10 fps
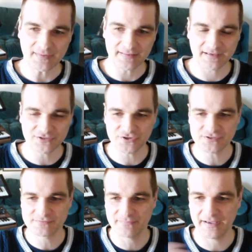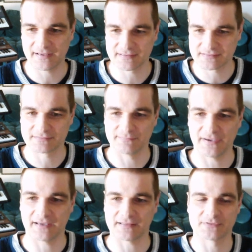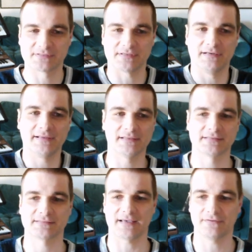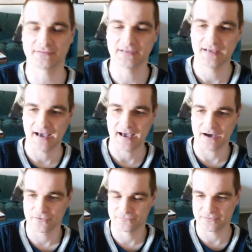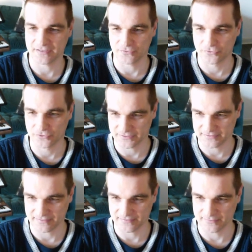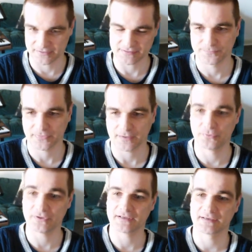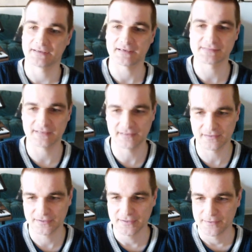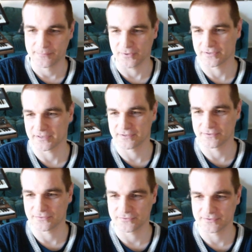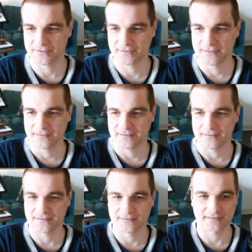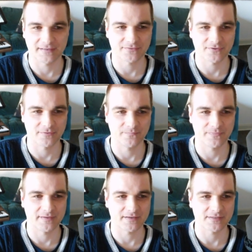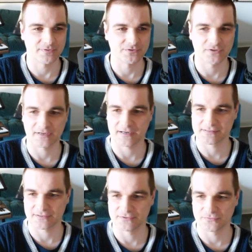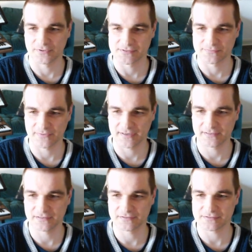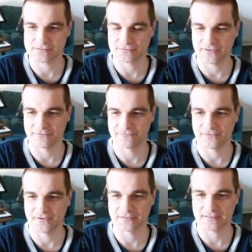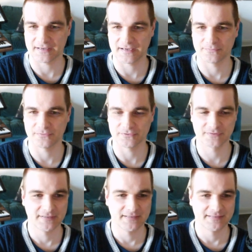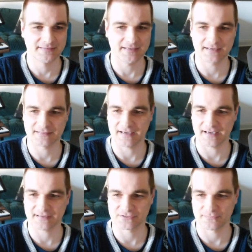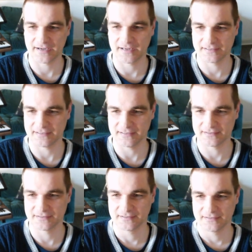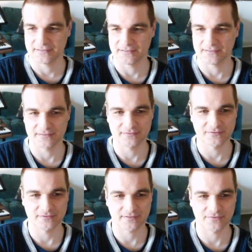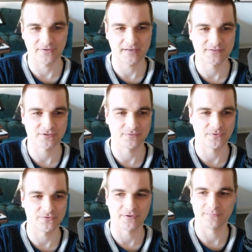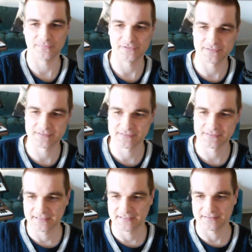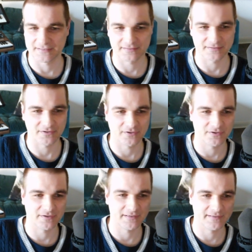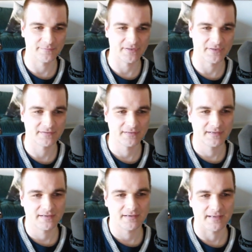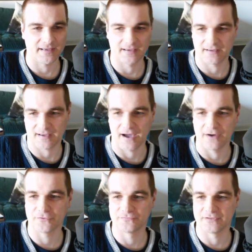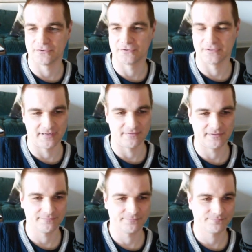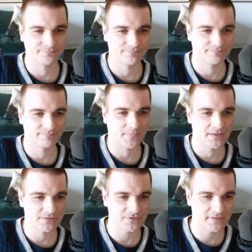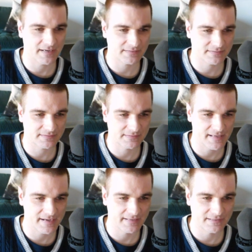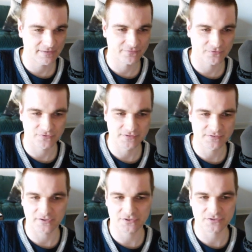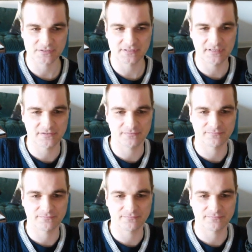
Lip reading: that just make them a little sound out of the ordinary, because putting a Kickzilla plugin on a kick drum, that's what you guys can do as well. So I thought I would take the extra mile here and create some rumbles that are a little bit out of the ordinary. So you get 9 different constructions here.